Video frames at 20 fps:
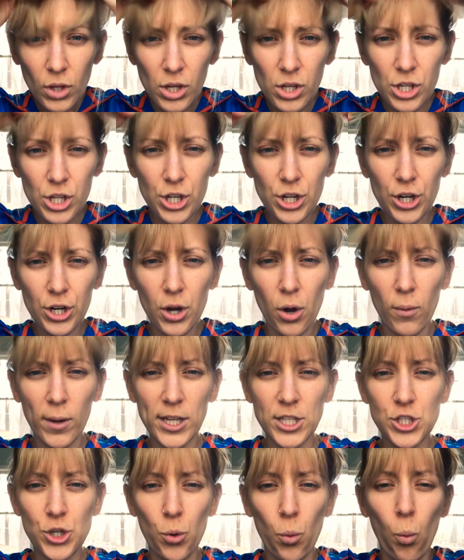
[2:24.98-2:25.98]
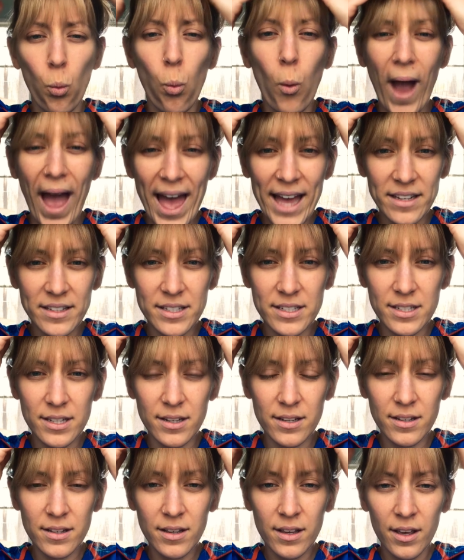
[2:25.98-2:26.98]
You're going to wet
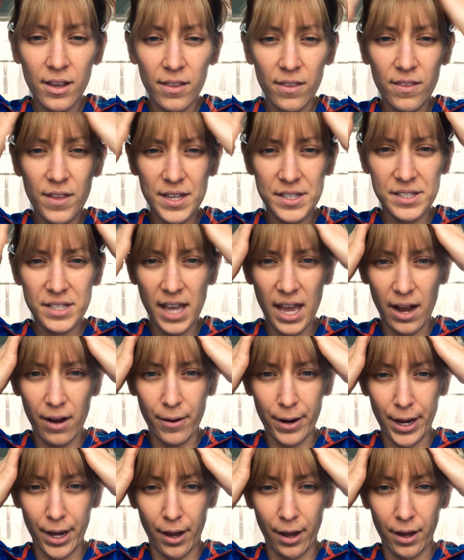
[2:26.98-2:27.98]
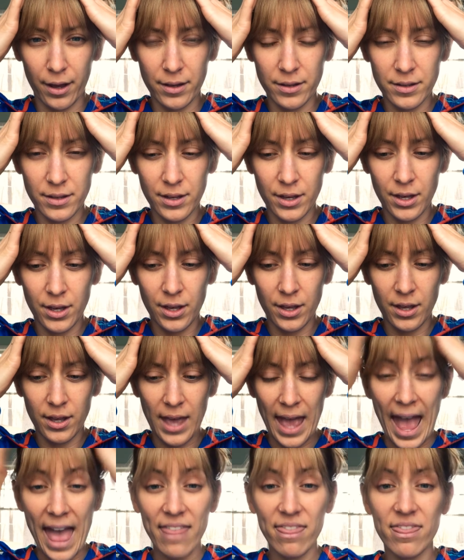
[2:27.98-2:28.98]
this area
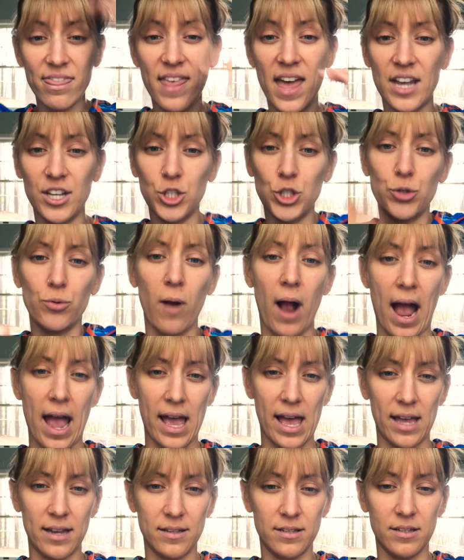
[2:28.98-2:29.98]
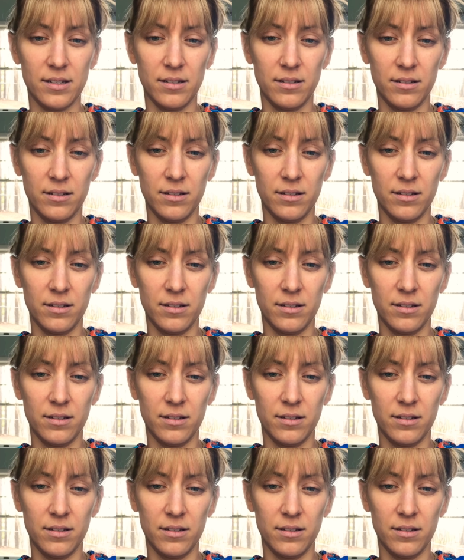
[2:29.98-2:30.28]
and then dry it.